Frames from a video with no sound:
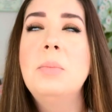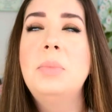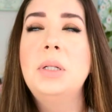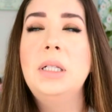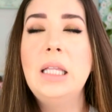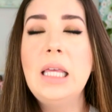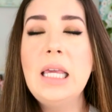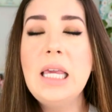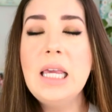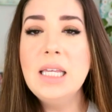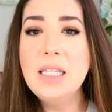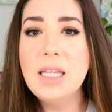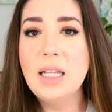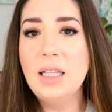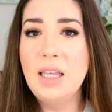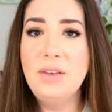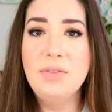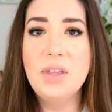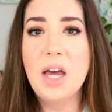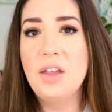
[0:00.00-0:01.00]
please
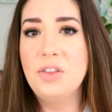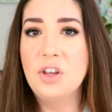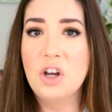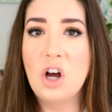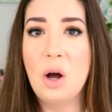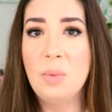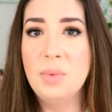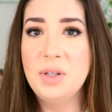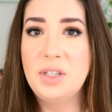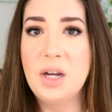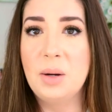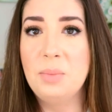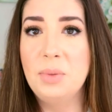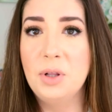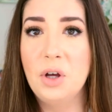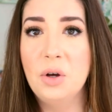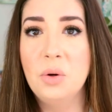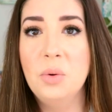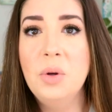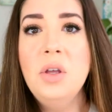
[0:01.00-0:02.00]
leave that in the comments down
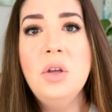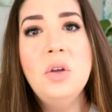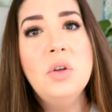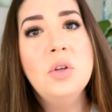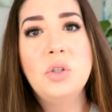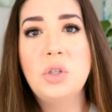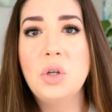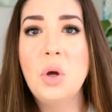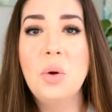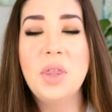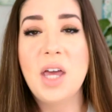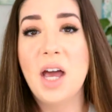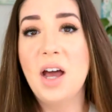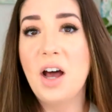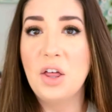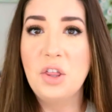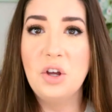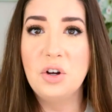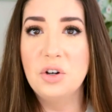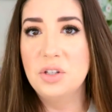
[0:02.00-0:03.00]
below so that
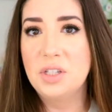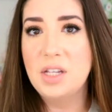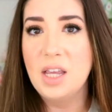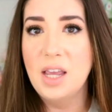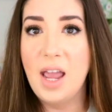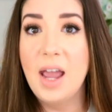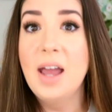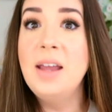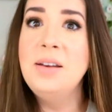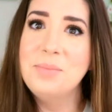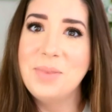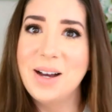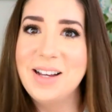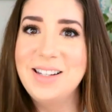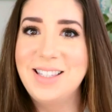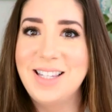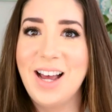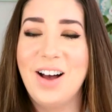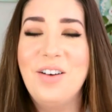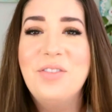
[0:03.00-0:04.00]
others can, and
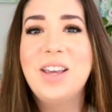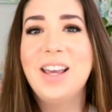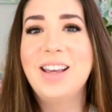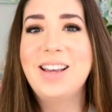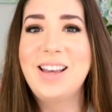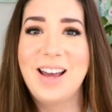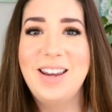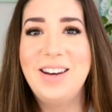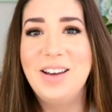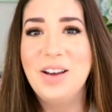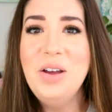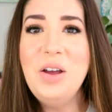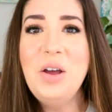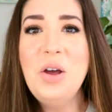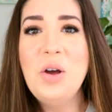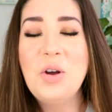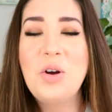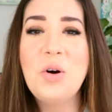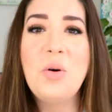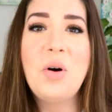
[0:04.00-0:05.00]
myself can kind of
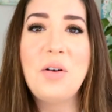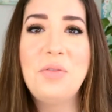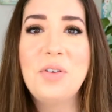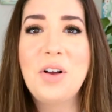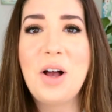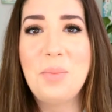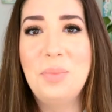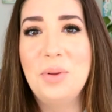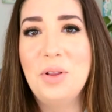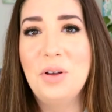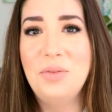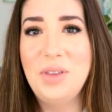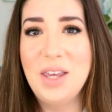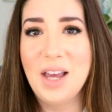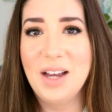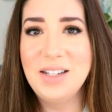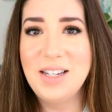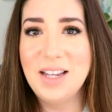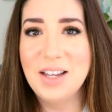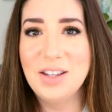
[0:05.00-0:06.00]
go off a couple of the
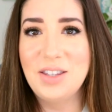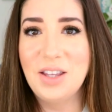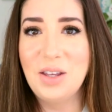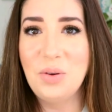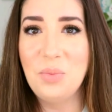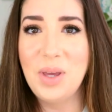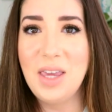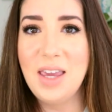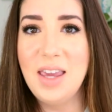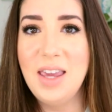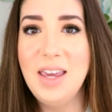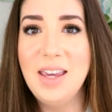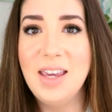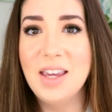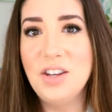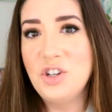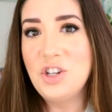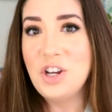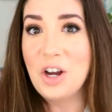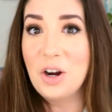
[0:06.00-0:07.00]
ideas that we
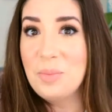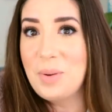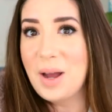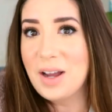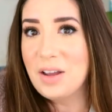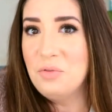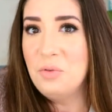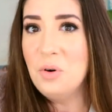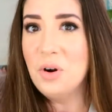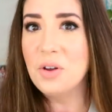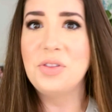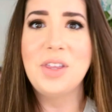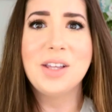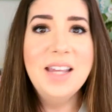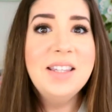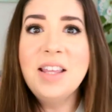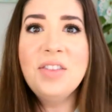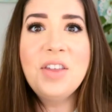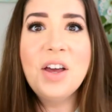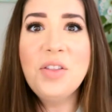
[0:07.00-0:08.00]
can share back and forth.
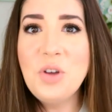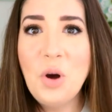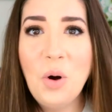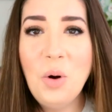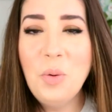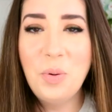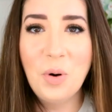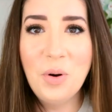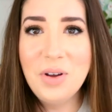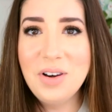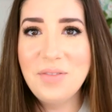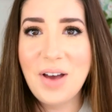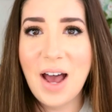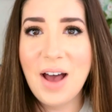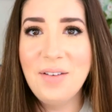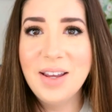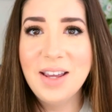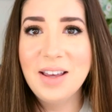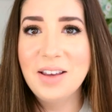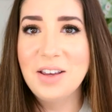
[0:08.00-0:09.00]
Isn't that the whole point of
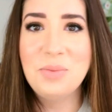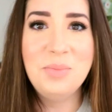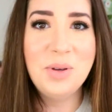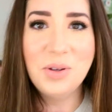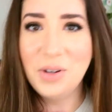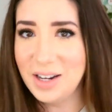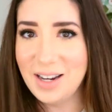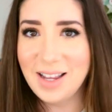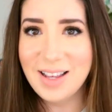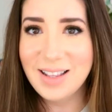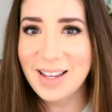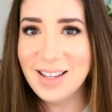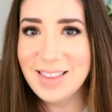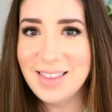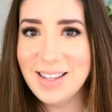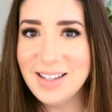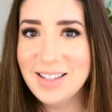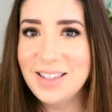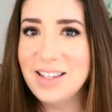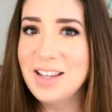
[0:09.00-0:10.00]
having a community like
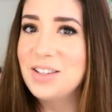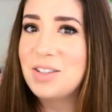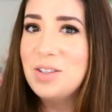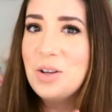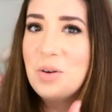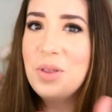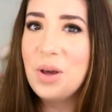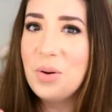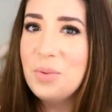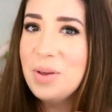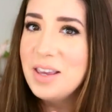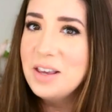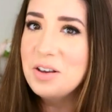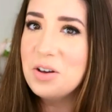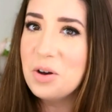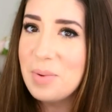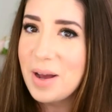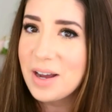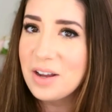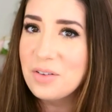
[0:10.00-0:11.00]
this is so that we can
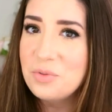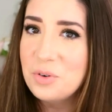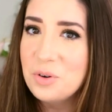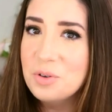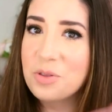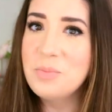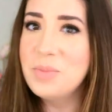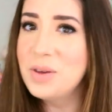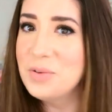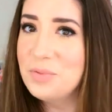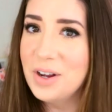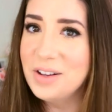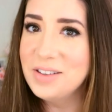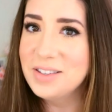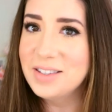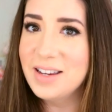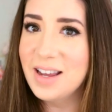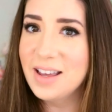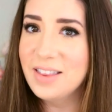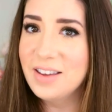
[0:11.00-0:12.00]
go back and forth and be
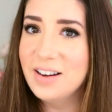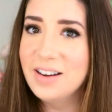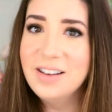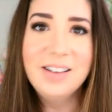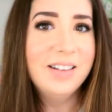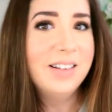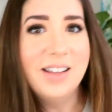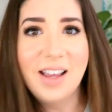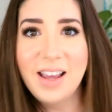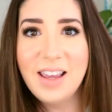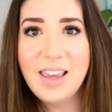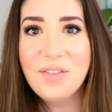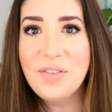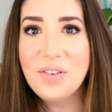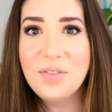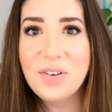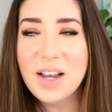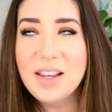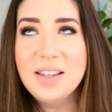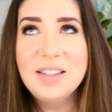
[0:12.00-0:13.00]
friends together and give
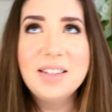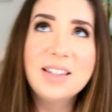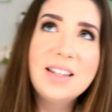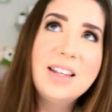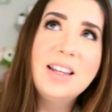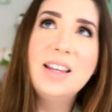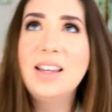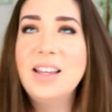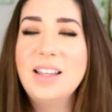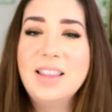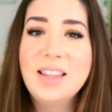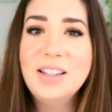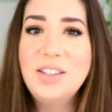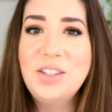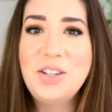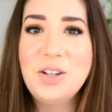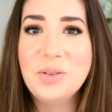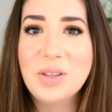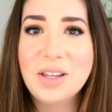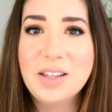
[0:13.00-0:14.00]
advice? Let's
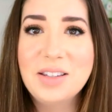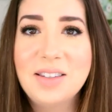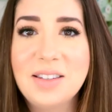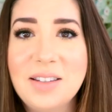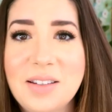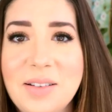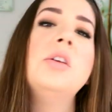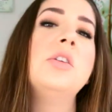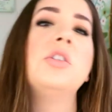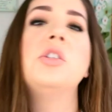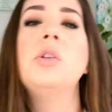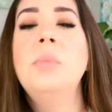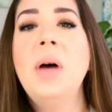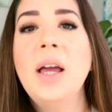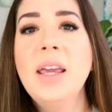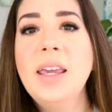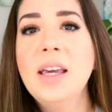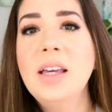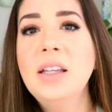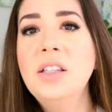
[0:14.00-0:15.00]
do this. So
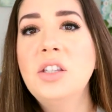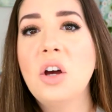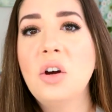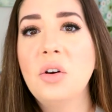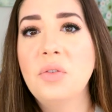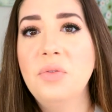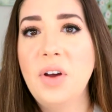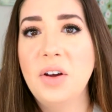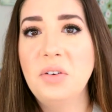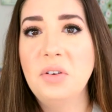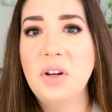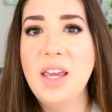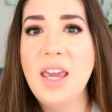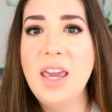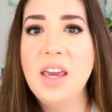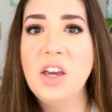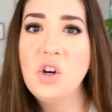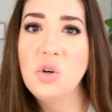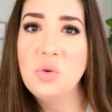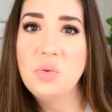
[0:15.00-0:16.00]
my kids are
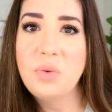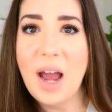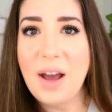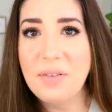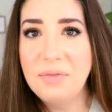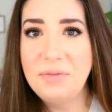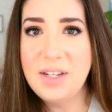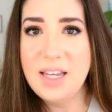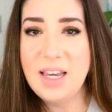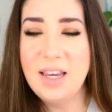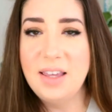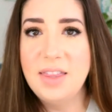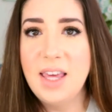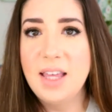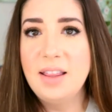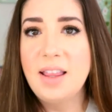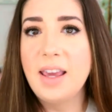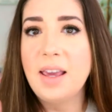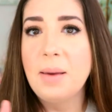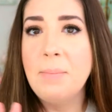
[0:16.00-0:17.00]
very crafty. They
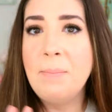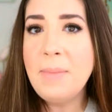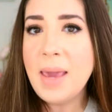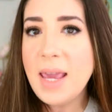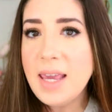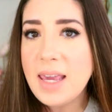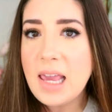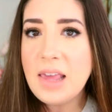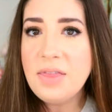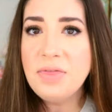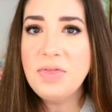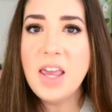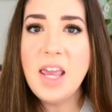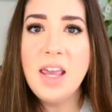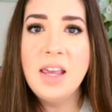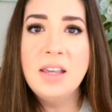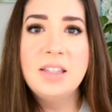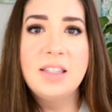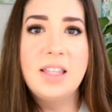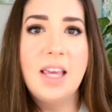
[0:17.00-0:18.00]
like making
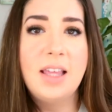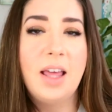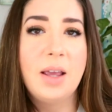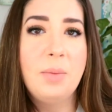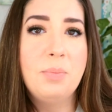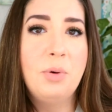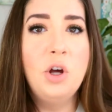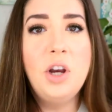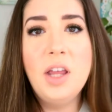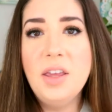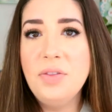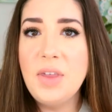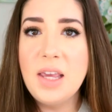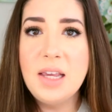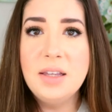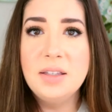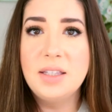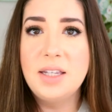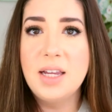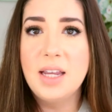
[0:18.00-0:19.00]
things, they like putting
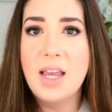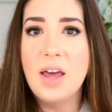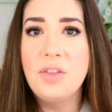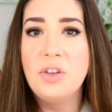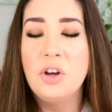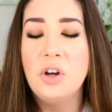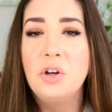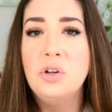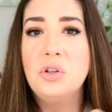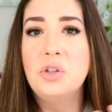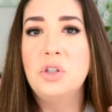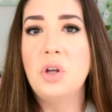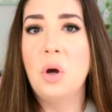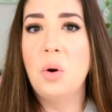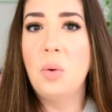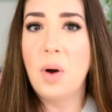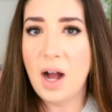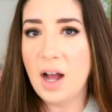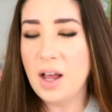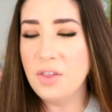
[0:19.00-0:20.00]
things together.
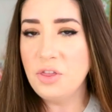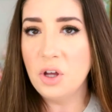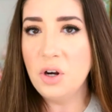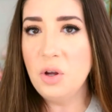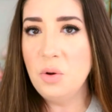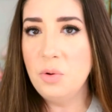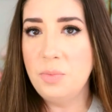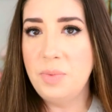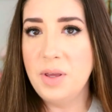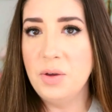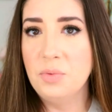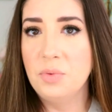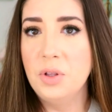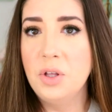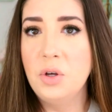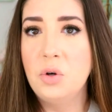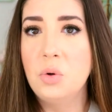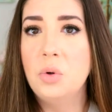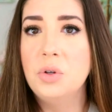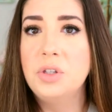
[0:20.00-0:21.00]
So I thought it would be
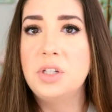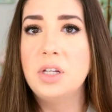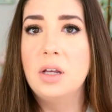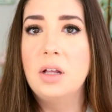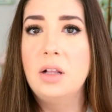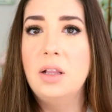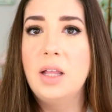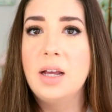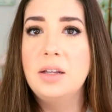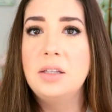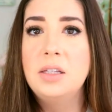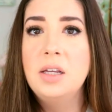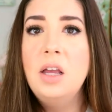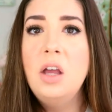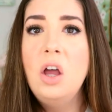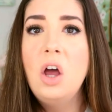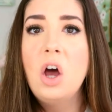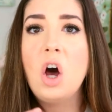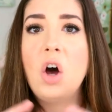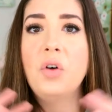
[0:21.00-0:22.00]
really cool to collect
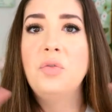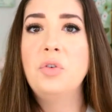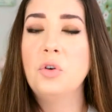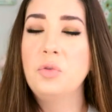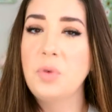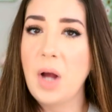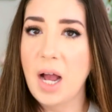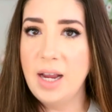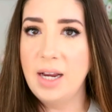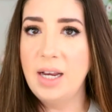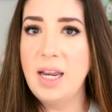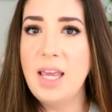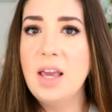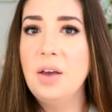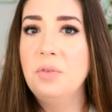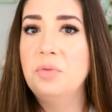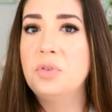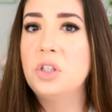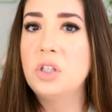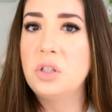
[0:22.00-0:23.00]
a variety
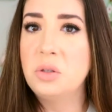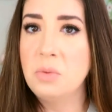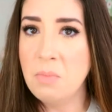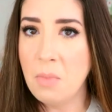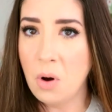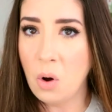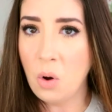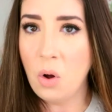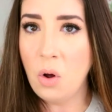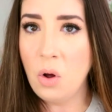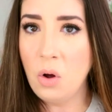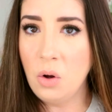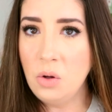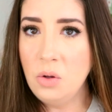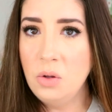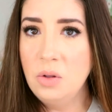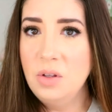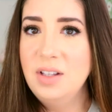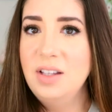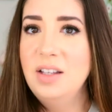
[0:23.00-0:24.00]
of
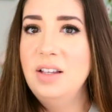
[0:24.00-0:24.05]
small,